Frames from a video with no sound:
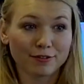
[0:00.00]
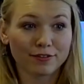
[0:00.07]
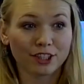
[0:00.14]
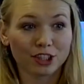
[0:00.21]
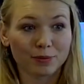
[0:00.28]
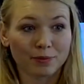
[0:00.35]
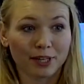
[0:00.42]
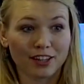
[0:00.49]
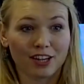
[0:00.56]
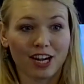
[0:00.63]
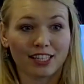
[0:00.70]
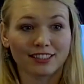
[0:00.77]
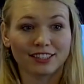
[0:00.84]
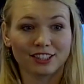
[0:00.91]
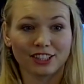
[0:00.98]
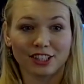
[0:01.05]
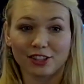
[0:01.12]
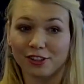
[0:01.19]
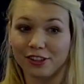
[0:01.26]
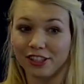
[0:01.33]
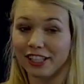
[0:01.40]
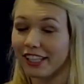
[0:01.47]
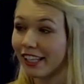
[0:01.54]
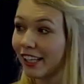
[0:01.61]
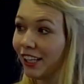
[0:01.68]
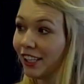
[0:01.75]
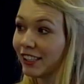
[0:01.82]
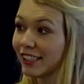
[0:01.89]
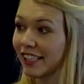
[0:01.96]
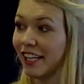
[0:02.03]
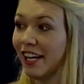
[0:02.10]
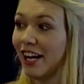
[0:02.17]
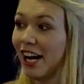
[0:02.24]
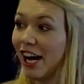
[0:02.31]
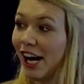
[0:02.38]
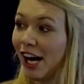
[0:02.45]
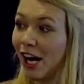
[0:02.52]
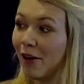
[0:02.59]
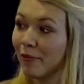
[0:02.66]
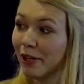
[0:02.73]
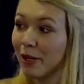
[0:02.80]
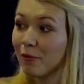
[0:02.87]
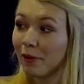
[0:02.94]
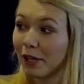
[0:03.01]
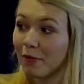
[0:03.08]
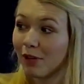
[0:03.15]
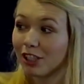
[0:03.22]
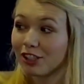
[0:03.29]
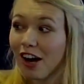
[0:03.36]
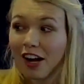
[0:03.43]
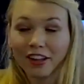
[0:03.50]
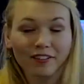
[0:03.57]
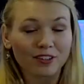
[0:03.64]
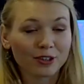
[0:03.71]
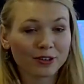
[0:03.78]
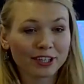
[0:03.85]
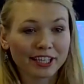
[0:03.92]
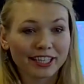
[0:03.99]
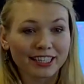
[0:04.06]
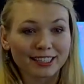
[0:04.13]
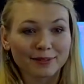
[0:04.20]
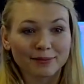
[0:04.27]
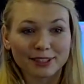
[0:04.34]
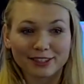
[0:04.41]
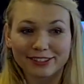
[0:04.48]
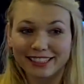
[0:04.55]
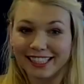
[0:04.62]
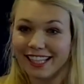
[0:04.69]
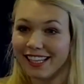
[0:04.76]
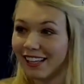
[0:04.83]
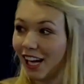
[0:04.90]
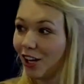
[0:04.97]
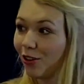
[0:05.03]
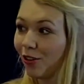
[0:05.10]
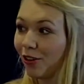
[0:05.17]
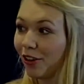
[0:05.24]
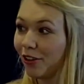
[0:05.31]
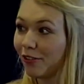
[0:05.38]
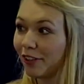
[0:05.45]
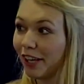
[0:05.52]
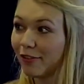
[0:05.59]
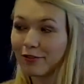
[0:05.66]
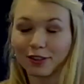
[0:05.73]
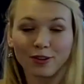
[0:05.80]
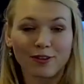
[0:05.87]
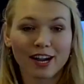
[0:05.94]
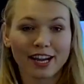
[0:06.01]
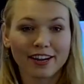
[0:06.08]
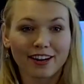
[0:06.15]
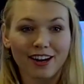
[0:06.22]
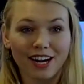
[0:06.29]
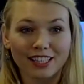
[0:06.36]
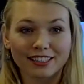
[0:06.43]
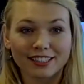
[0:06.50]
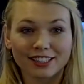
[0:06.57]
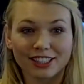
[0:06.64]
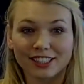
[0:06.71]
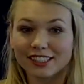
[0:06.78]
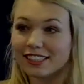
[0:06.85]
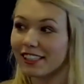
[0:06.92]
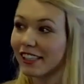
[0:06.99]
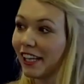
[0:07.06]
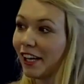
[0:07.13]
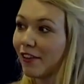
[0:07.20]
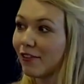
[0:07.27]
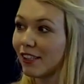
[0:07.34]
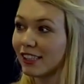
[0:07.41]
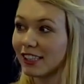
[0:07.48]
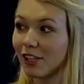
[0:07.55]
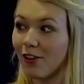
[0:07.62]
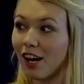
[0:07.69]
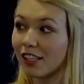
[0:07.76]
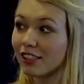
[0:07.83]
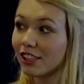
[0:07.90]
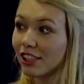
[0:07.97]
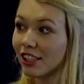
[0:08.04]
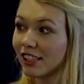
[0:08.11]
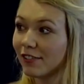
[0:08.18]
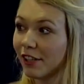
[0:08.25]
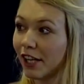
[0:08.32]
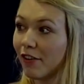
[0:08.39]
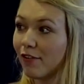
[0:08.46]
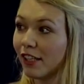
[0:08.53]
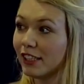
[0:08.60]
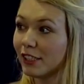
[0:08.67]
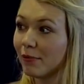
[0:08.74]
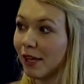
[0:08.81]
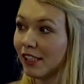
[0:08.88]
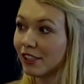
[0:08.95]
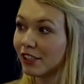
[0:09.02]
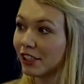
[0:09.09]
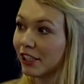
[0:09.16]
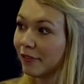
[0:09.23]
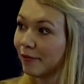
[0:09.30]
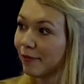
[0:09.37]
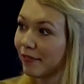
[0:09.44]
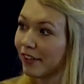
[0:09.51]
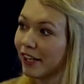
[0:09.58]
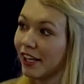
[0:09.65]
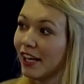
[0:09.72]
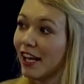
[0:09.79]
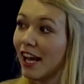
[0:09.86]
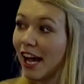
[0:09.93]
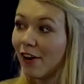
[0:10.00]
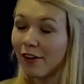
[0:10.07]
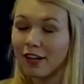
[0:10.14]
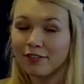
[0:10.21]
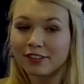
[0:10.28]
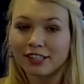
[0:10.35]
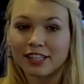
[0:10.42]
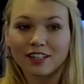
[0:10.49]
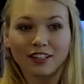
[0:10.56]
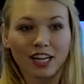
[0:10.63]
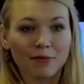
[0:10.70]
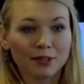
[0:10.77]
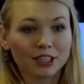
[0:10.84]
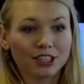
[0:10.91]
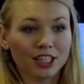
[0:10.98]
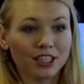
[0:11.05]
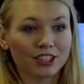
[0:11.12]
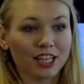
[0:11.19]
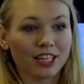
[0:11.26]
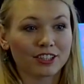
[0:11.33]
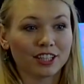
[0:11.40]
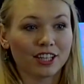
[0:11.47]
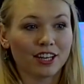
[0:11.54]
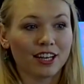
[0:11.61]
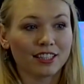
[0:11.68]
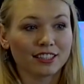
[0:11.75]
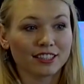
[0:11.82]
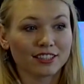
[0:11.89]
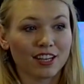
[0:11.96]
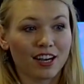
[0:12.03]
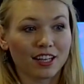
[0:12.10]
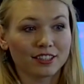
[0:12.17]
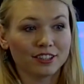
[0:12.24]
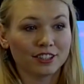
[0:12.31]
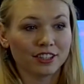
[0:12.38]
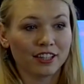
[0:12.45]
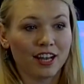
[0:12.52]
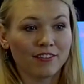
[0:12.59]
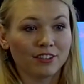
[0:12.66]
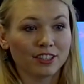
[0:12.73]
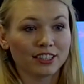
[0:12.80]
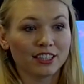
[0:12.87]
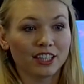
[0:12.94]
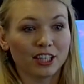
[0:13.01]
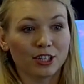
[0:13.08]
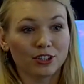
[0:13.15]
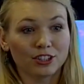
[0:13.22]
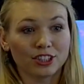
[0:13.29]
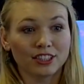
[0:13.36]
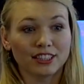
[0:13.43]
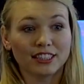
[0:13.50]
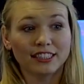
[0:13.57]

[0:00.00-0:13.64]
fish breathe oxygen through their gills. Um, pretty much all of the organisms you see in that coral reef require oxygen to live, and so oxygen is very fundamental. However, climate change actually causes oxygen levels in the ocean to